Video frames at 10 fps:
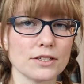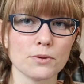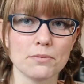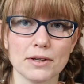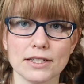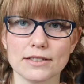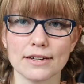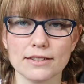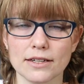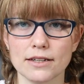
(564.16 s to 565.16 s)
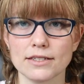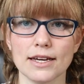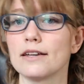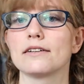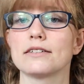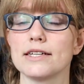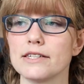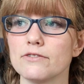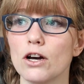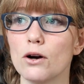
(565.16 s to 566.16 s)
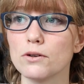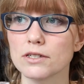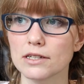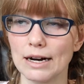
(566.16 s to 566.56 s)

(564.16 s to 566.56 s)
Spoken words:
this one, because I didn't take extensive notes.